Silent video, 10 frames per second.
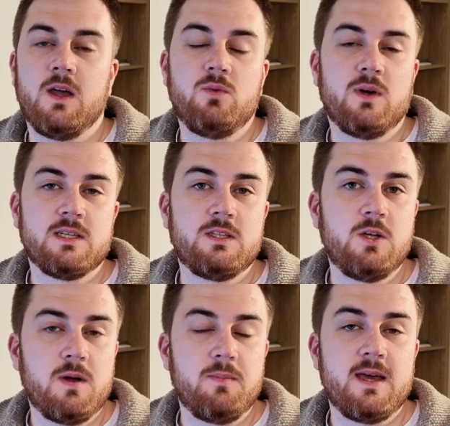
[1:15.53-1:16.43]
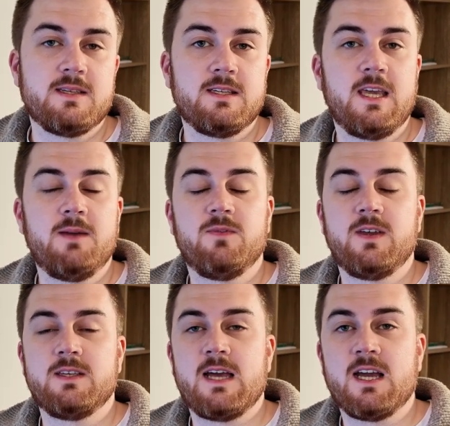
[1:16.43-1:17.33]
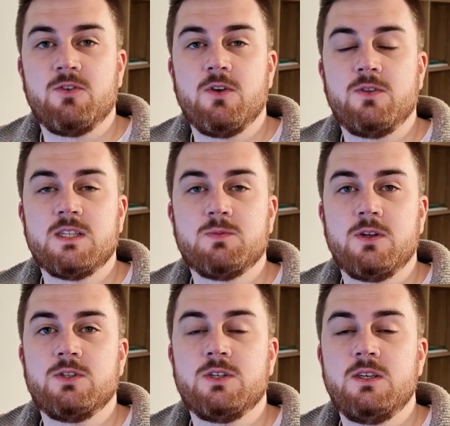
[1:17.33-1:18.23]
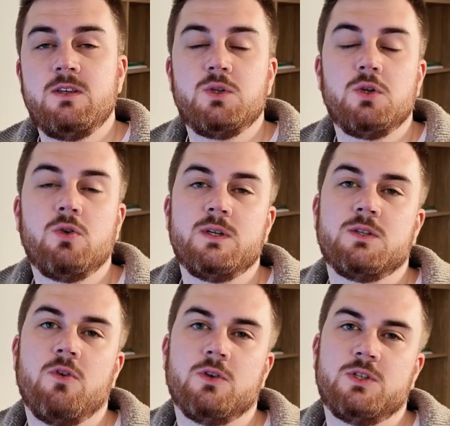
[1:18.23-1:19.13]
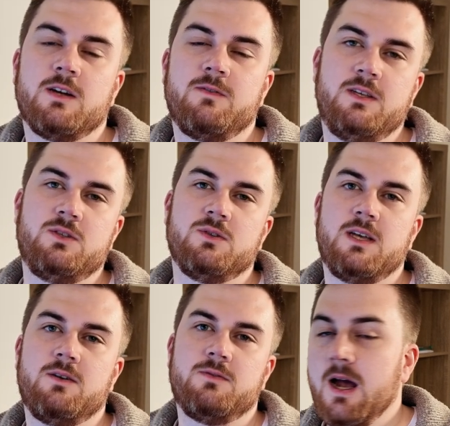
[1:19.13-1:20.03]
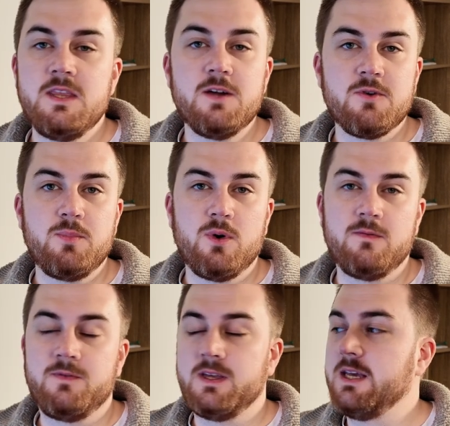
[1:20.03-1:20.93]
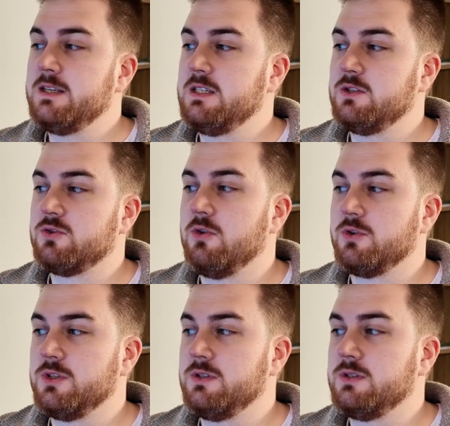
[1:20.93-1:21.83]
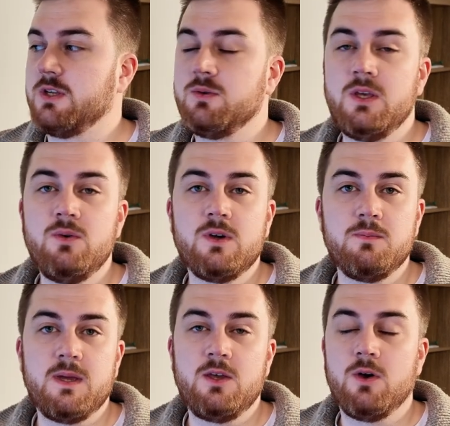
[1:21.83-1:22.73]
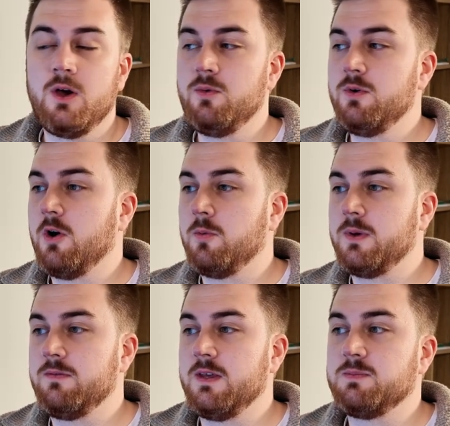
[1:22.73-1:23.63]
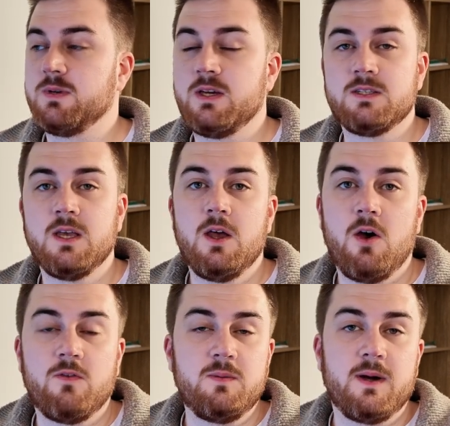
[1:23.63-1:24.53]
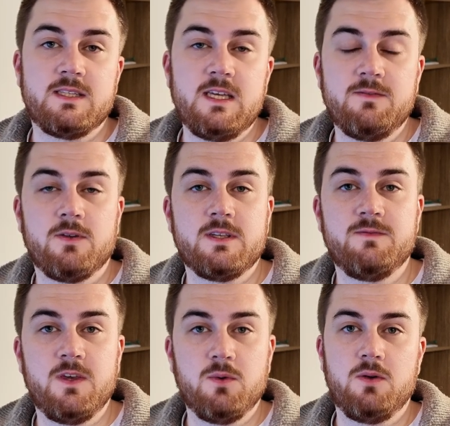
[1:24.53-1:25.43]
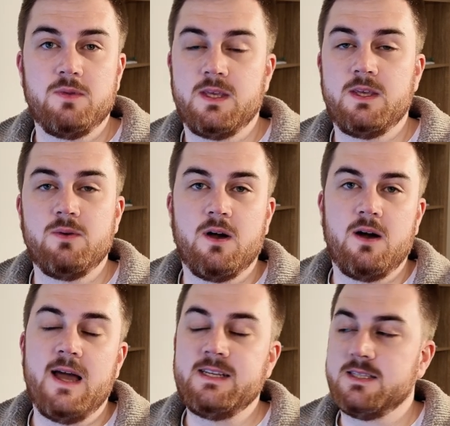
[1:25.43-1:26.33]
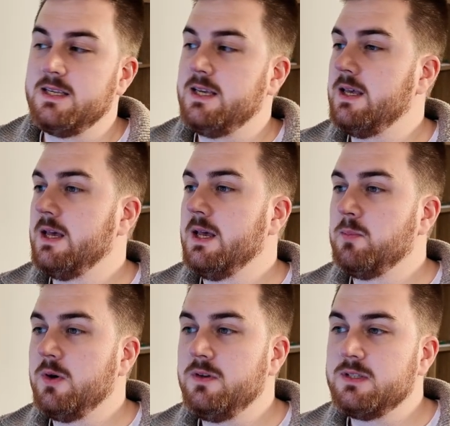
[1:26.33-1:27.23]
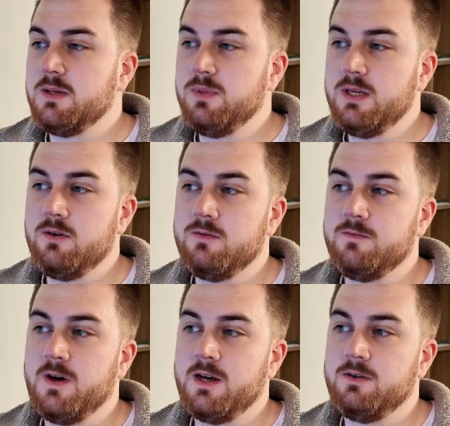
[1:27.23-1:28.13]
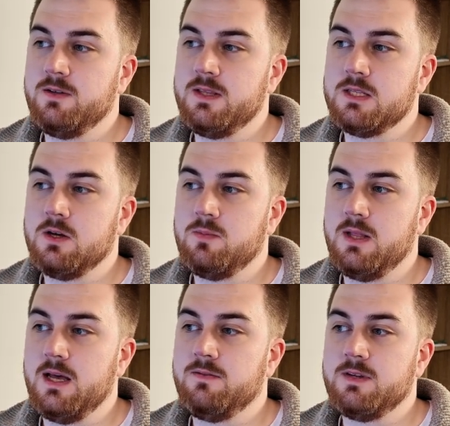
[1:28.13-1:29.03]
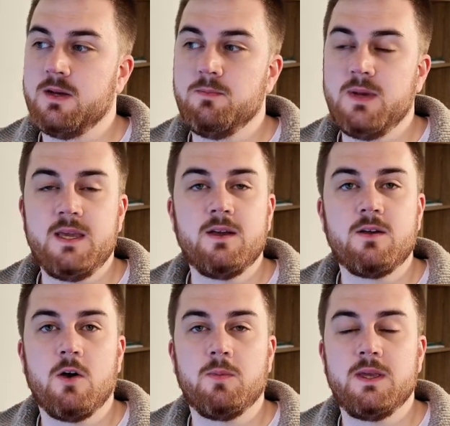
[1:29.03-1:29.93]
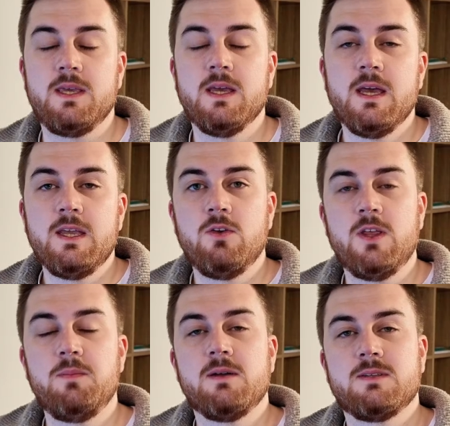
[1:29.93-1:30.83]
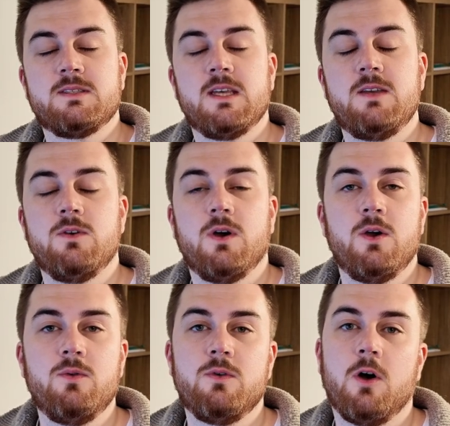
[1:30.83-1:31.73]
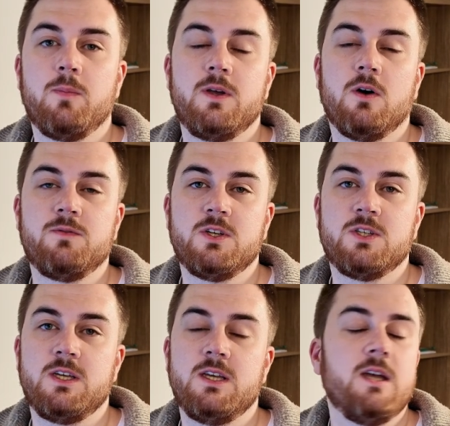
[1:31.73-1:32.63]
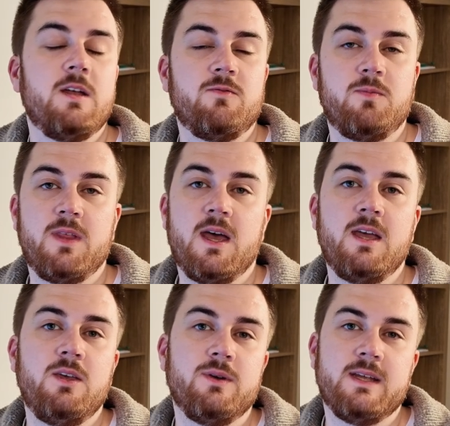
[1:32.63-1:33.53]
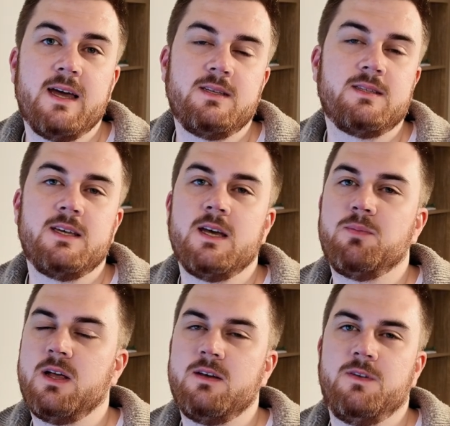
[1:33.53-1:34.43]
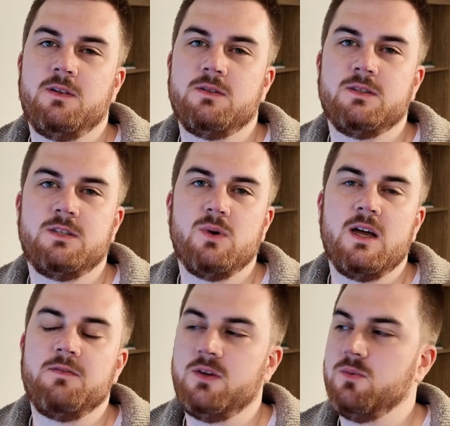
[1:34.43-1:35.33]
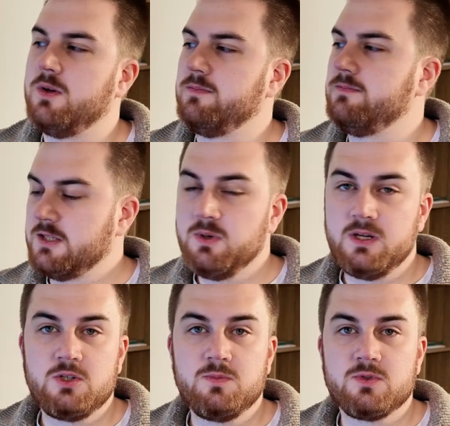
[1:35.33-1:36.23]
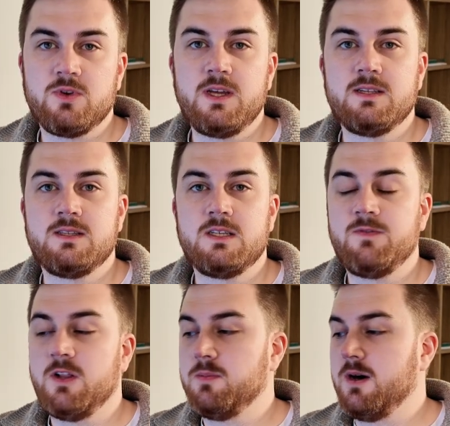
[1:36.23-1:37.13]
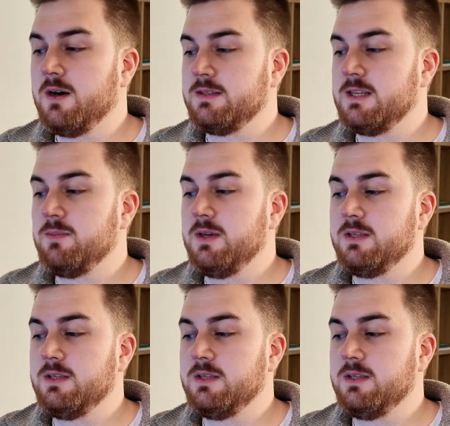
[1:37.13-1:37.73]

And whilst I do my best to keep things accurate on this spreadsheet, you should always cross-check things yourself. And the other important thing here is the instructions. So you can make your own copy of this because obviously by default it's view only. You can't edit it. But if you simply go File in the top left and make a copy, you'll then be able to save your own copy of the sheet, and from there you can edit it, apply filters, do whatever you want. So we're going to jump straight into the developed markets tab here.